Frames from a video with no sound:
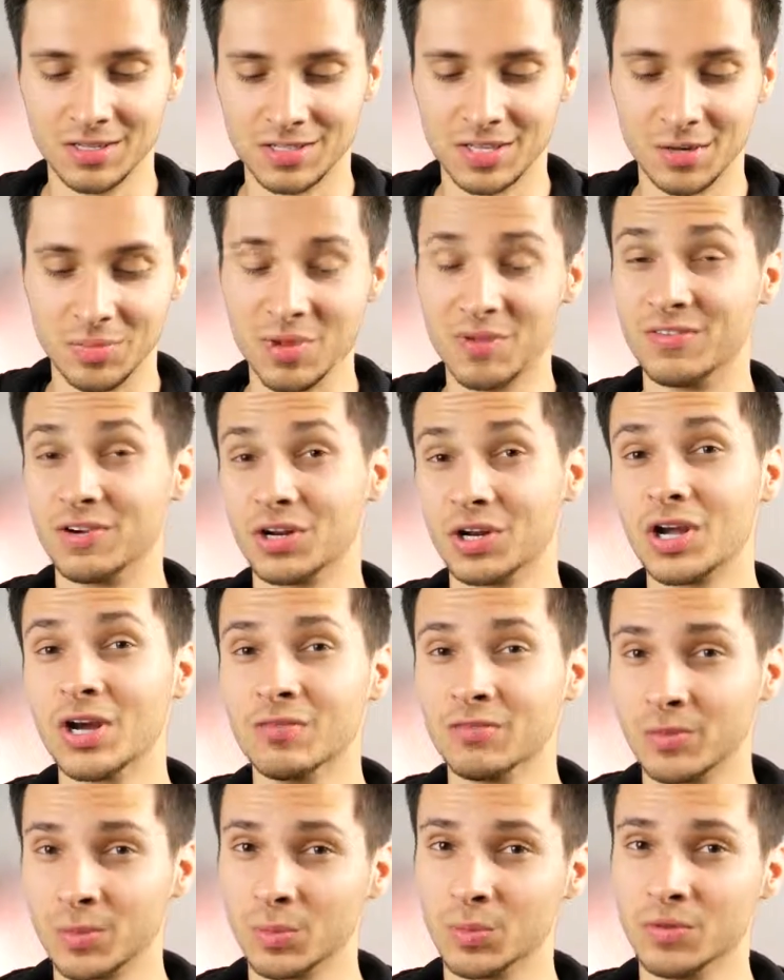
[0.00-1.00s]
It's going to be a very
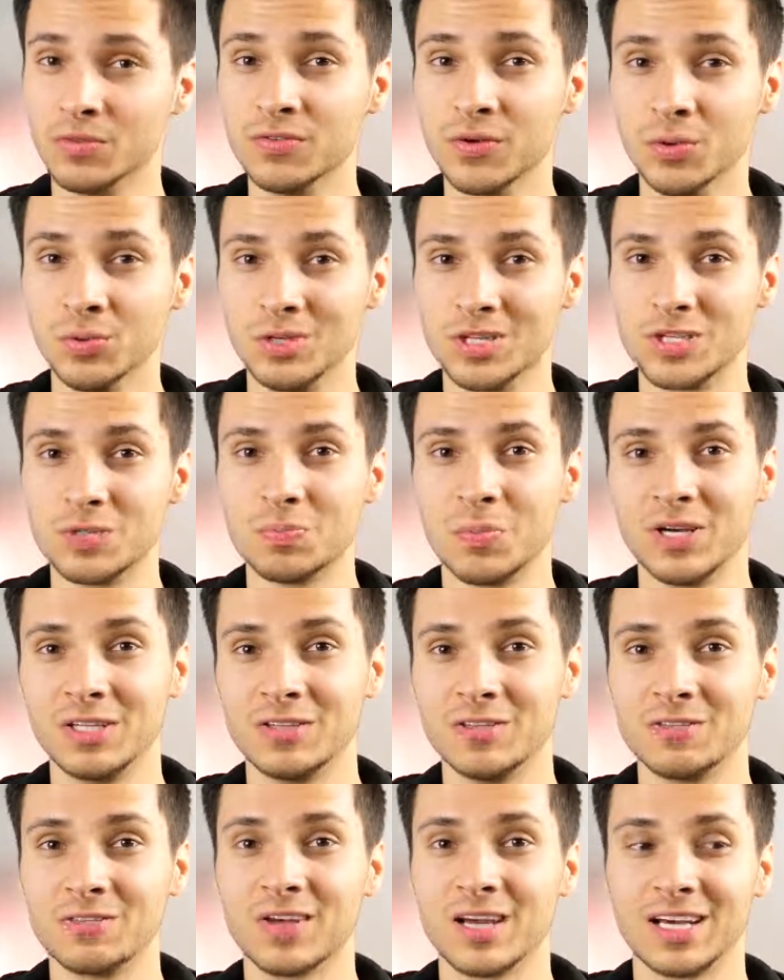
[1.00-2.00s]
comfortable phone,
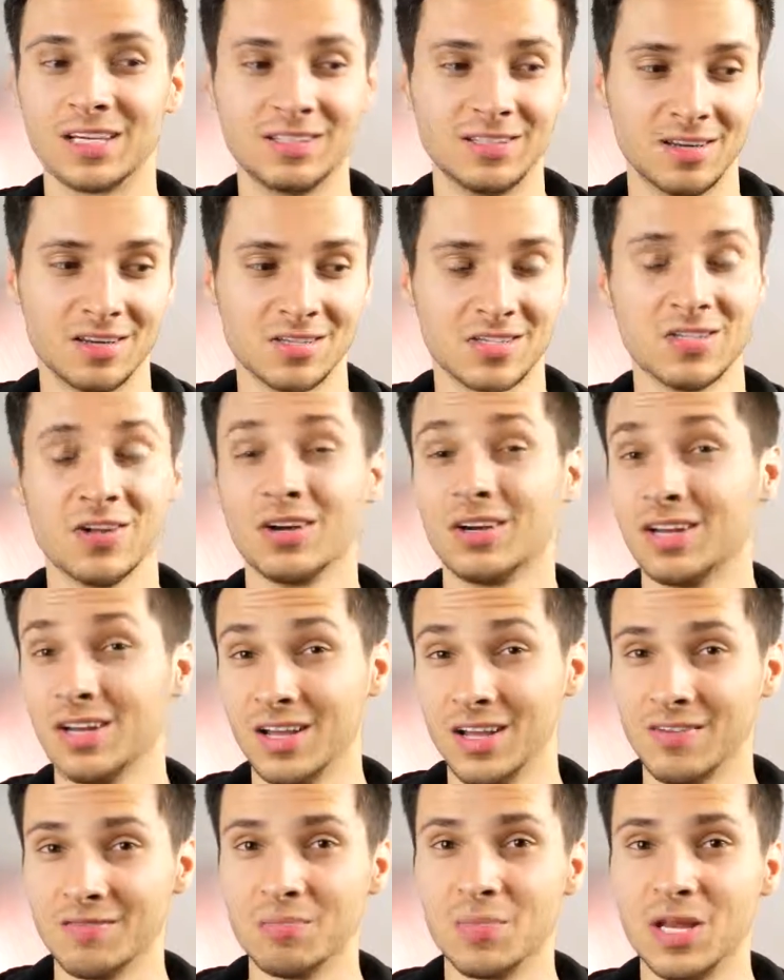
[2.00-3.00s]
despite the fact that it's not going
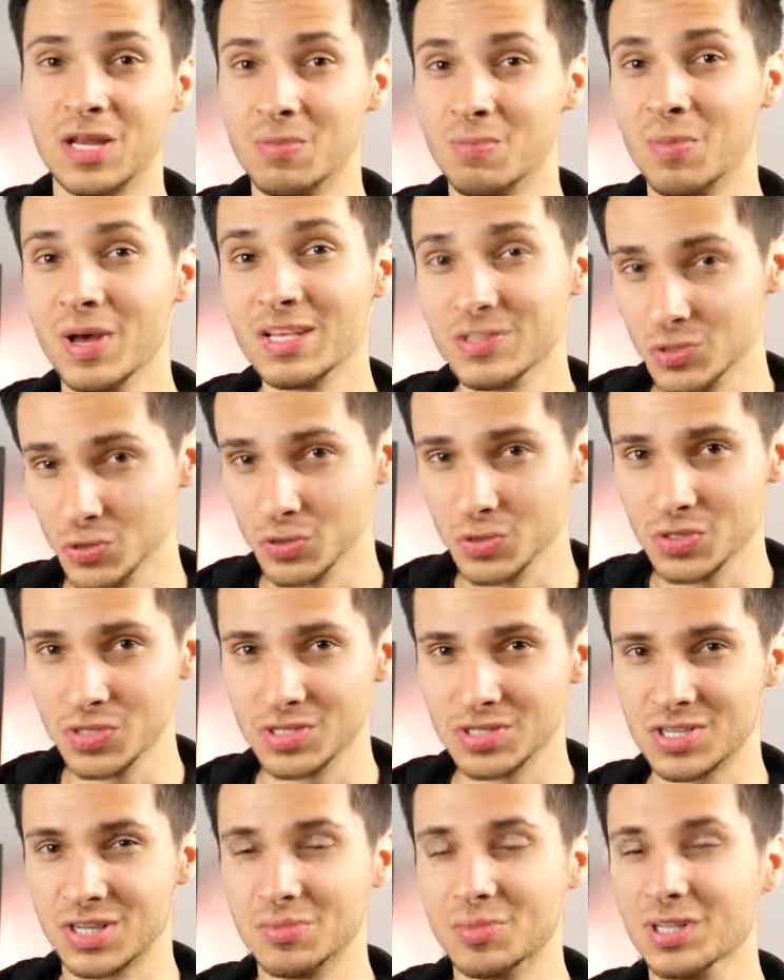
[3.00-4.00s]
to have many bezels.
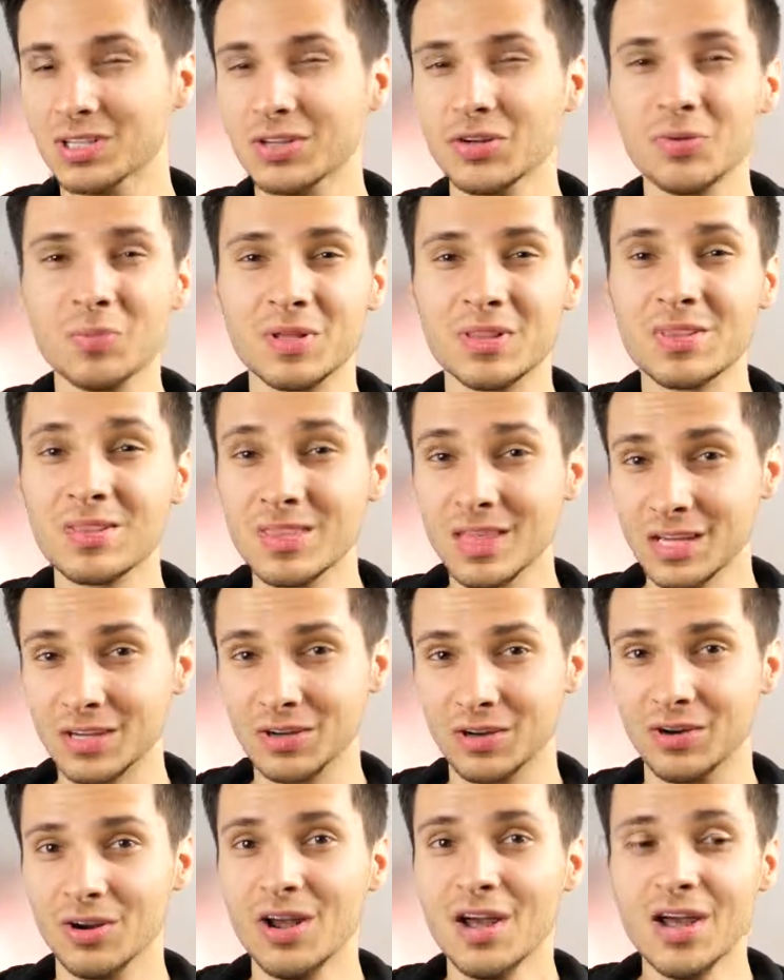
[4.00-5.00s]
It's going to be a little bit
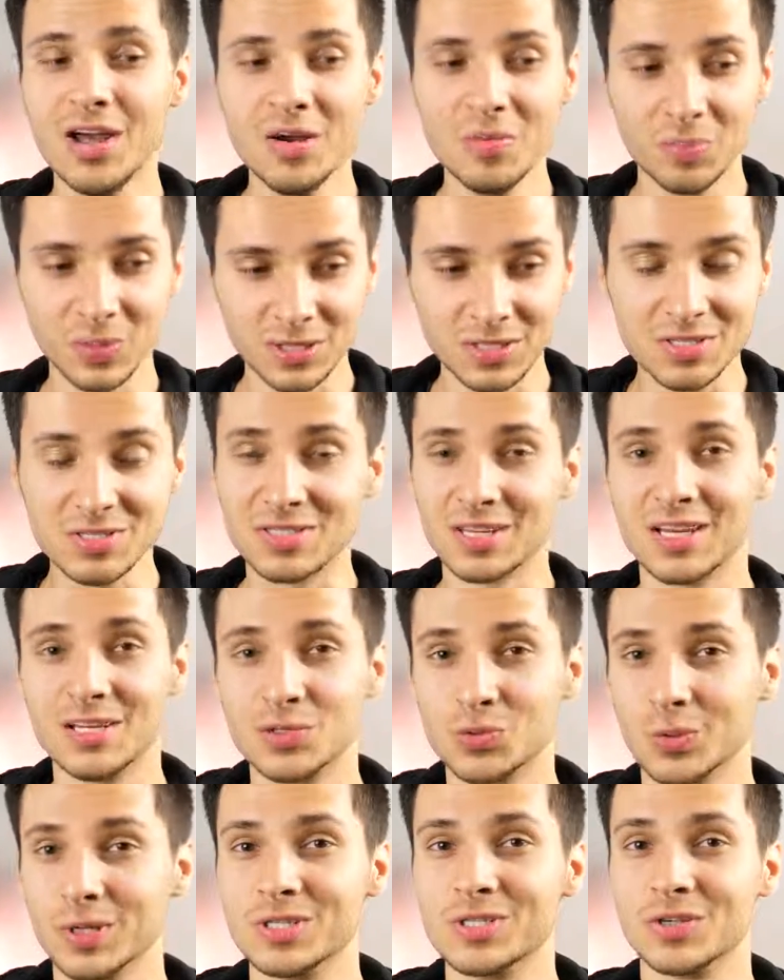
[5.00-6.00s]
thicker, but
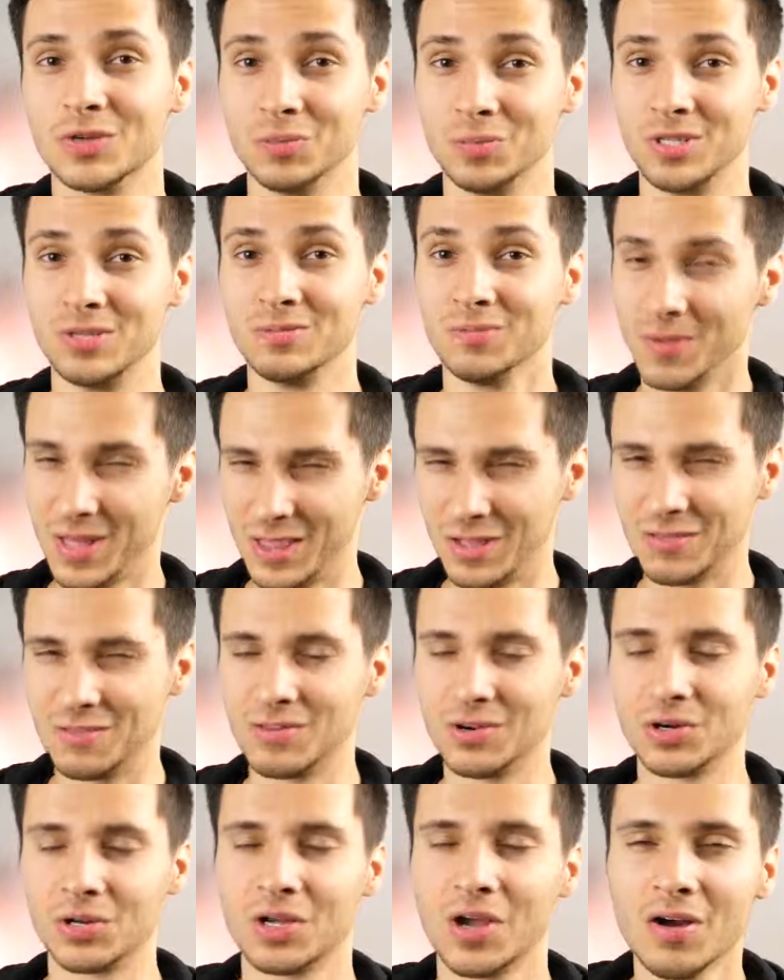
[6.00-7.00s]
size-wise, it'll be, I think,
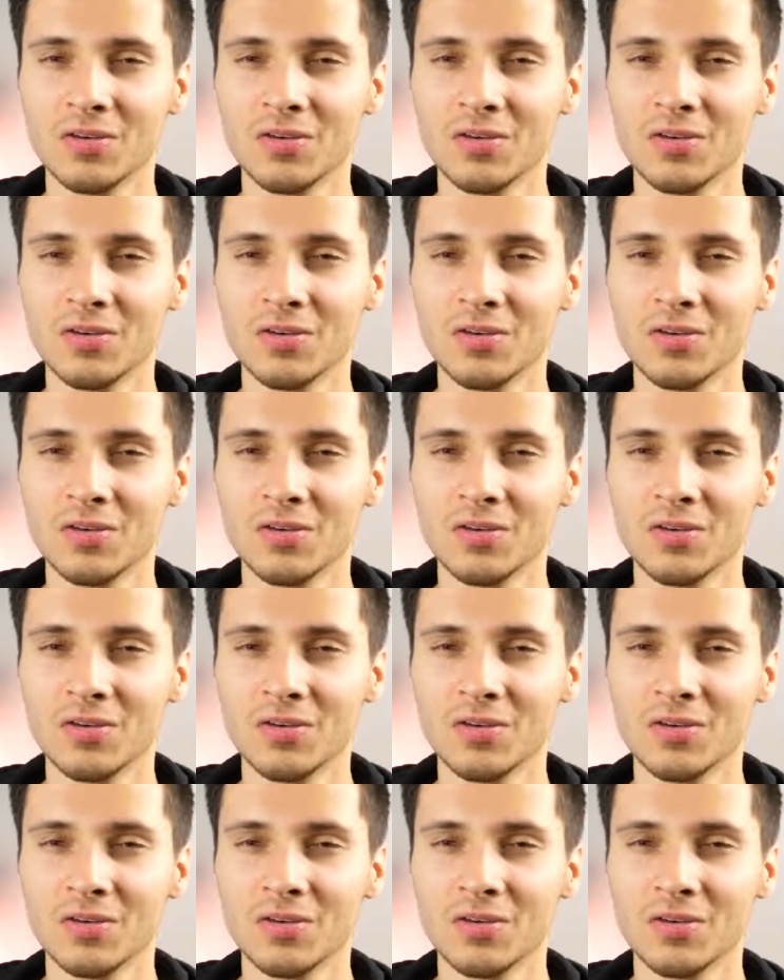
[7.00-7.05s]
very